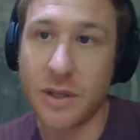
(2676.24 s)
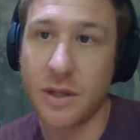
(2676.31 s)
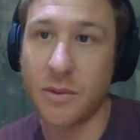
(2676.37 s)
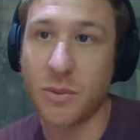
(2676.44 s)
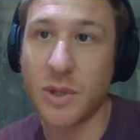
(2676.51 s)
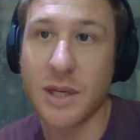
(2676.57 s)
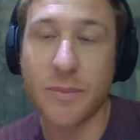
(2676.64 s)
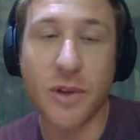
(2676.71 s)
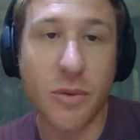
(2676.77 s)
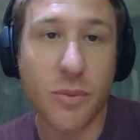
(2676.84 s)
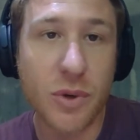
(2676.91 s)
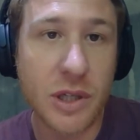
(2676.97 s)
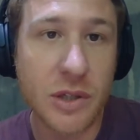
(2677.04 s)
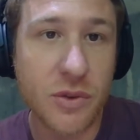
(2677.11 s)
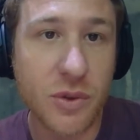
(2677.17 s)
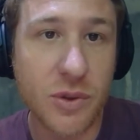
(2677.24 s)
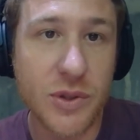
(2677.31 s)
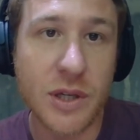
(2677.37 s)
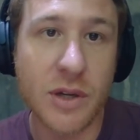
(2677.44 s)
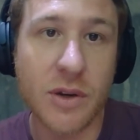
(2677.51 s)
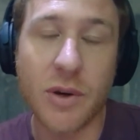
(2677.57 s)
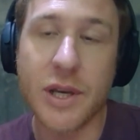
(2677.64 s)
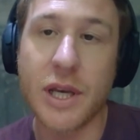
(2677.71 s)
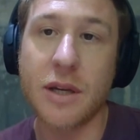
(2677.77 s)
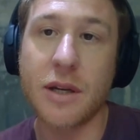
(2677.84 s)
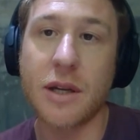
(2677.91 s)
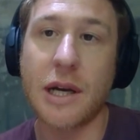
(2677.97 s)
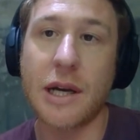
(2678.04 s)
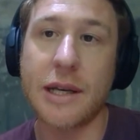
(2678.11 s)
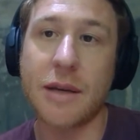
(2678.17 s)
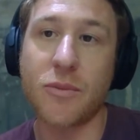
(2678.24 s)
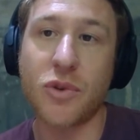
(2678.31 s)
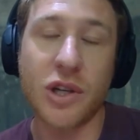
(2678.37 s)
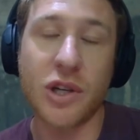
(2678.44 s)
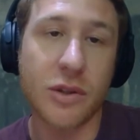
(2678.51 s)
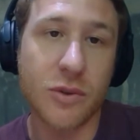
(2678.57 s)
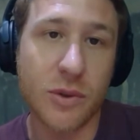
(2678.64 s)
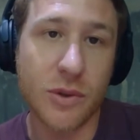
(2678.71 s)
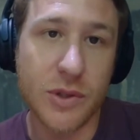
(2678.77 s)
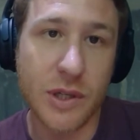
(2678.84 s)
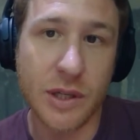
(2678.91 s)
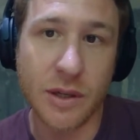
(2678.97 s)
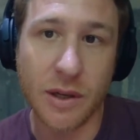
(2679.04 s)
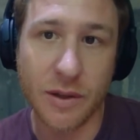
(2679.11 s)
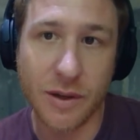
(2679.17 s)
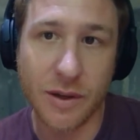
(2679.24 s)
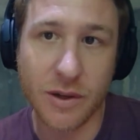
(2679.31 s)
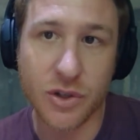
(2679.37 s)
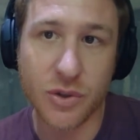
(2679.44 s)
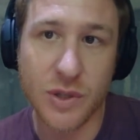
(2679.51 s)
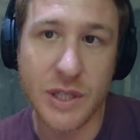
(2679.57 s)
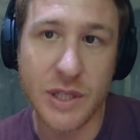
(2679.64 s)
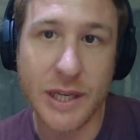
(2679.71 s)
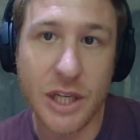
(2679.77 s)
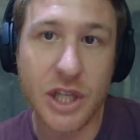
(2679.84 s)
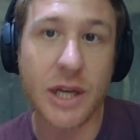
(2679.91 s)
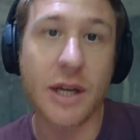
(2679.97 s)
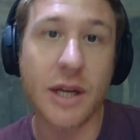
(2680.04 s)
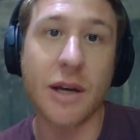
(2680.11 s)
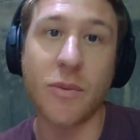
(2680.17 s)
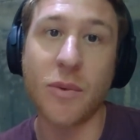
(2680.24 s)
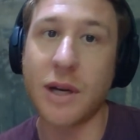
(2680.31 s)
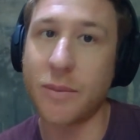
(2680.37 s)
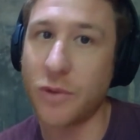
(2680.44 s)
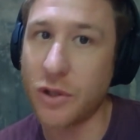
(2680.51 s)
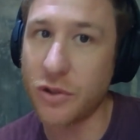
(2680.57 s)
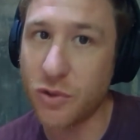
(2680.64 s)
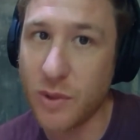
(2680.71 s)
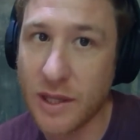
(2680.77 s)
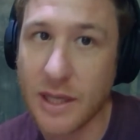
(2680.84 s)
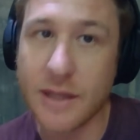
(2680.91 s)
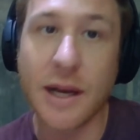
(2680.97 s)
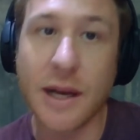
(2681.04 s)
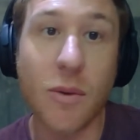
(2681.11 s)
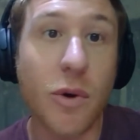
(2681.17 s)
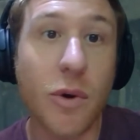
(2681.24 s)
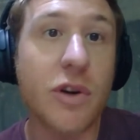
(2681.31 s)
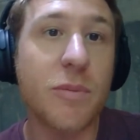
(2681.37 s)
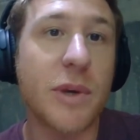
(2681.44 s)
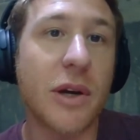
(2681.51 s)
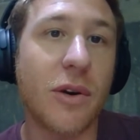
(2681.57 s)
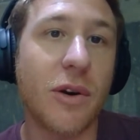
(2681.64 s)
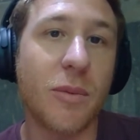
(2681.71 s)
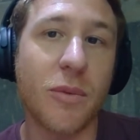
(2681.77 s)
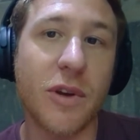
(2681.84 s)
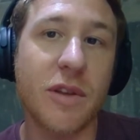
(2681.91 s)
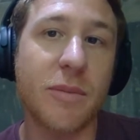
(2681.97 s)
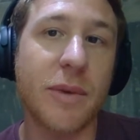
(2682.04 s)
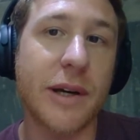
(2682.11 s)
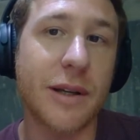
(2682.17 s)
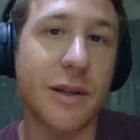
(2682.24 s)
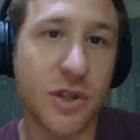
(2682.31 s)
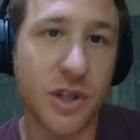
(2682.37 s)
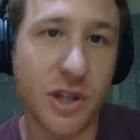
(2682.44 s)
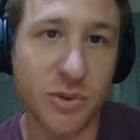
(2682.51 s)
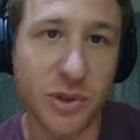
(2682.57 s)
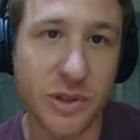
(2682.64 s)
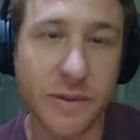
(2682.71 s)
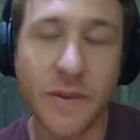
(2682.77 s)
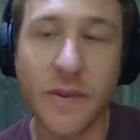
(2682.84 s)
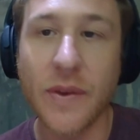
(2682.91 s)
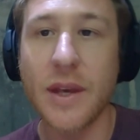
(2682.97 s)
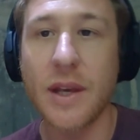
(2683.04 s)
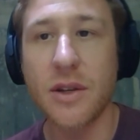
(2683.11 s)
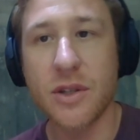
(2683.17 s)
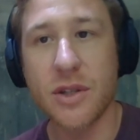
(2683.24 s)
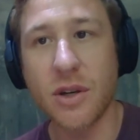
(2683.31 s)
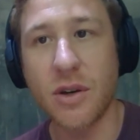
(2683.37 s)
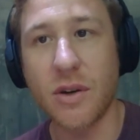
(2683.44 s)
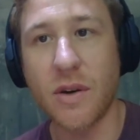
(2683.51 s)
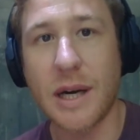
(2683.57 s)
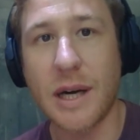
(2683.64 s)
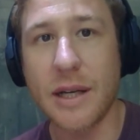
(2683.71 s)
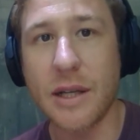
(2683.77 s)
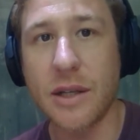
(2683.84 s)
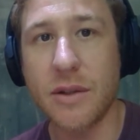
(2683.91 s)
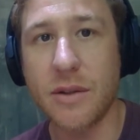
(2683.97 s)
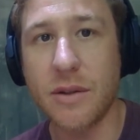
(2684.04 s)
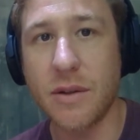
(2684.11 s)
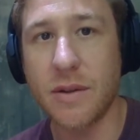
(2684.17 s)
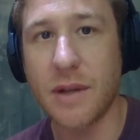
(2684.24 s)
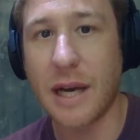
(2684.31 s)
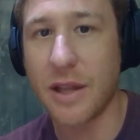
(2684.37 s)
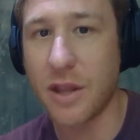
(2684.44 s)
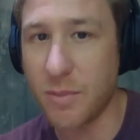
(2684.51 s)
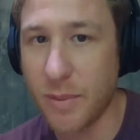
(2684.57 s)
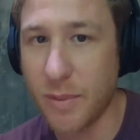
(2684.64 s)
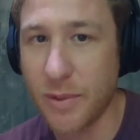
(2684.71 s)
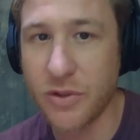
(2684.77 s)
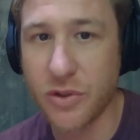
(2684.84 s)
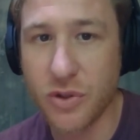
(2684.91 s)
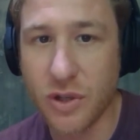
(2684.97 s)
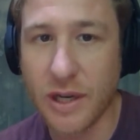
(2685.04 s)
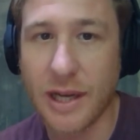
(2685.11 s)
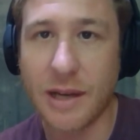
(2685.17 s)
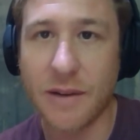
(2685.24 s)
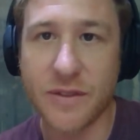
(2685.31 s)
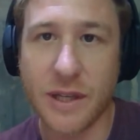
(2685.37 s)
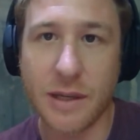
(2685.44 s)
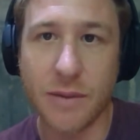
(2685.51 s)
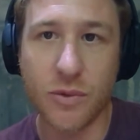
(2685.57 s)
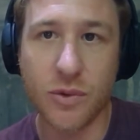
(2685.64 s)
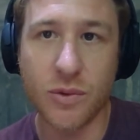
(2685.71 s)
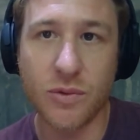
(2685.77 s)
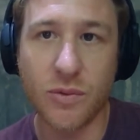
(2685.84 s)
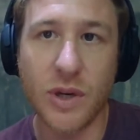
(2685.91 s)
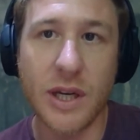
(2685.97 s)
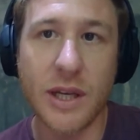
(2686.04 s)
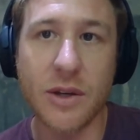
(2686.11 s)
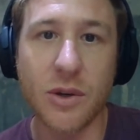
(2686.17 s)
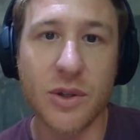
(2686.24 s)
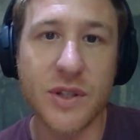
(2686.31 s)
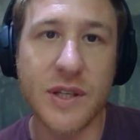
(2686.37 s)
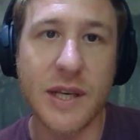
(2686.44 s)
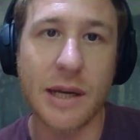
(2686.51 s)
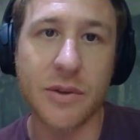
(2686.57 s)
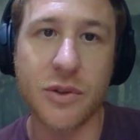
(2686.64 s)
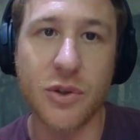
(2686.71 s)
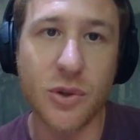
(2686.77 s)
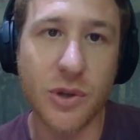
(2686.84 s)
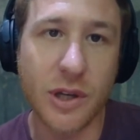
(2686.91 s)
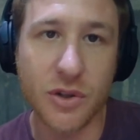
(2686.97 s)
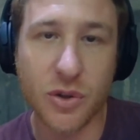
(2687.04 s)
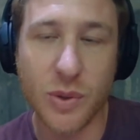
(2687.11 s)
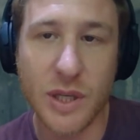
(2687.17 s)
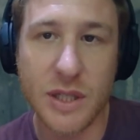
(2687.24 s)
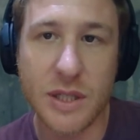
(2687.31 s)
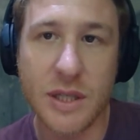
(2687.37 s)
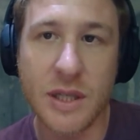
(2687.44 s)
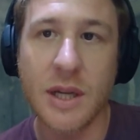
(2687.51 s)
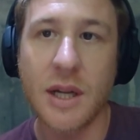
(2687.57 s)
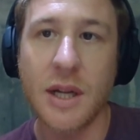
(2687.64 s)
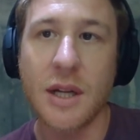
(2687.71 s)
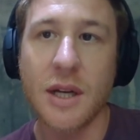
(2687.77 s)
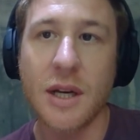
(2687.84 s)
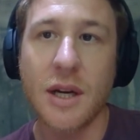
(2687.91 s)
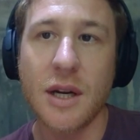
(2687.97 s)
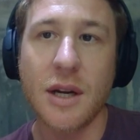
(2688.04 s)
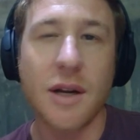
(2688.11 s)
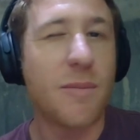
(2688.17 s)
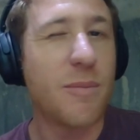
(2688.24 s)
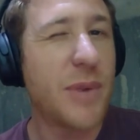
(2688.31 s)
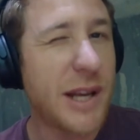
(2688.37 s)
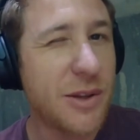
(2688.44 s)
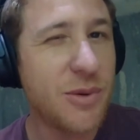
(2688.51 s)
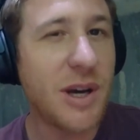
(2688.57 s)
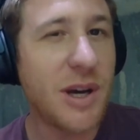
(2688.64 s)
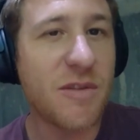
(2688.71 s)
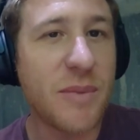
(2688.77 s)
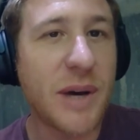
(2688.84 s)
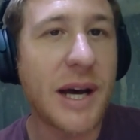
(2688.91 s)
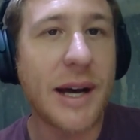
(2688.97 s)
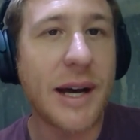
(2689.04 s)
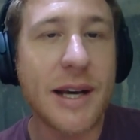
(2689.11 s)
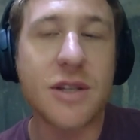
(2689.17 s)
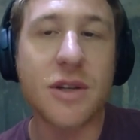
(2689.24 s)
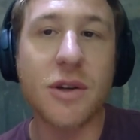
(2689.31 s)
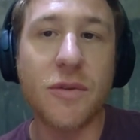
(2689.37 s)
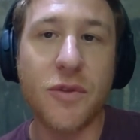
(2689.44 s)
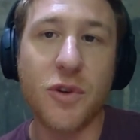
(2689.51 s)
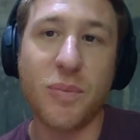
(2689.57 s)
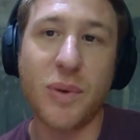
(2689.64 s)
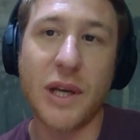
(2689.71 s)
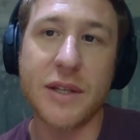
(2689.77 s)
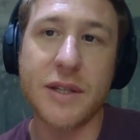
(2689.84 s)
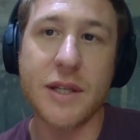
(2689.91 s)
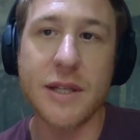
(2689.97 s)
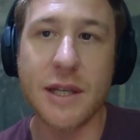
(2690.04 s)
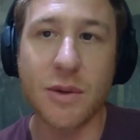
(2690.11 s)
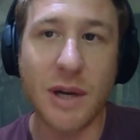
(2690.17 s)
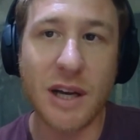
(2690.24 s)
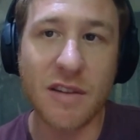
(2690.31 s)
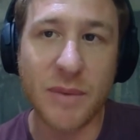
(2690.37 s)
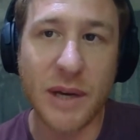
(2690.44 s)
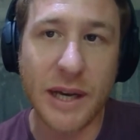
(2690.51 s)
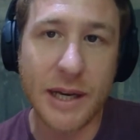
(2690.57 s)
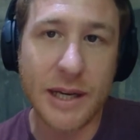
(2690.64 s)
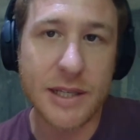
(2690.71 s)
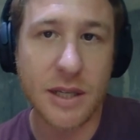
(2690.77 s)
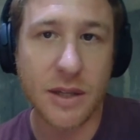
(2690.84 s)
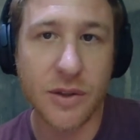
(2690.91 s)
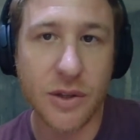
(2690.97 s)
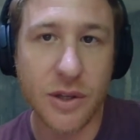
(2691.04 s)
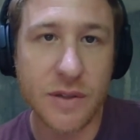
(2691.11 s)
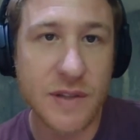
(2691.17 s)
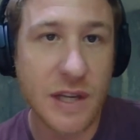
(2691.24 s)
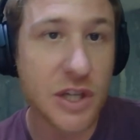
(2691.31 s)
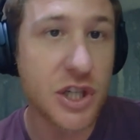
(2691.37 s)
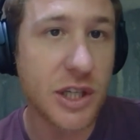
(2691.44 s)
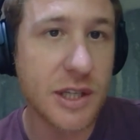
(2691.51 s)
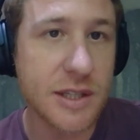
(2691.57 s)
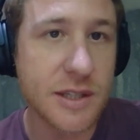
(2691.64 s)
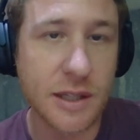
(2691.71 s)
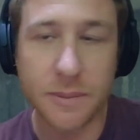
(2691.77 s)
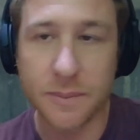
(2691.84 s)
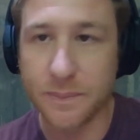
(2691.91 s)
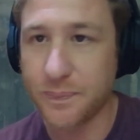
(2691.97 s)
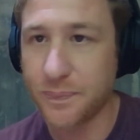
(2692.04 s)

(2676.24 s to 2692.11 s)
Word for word: When I'm not running tools in Hoi An, I am running tools in other countries in Asia. And when I'm not doing that, I want to be home with my children. So I, at the moment, do not have time to really go scout new countries. But I do have my eyes on a few places. I do have my eyes on Tajikistan,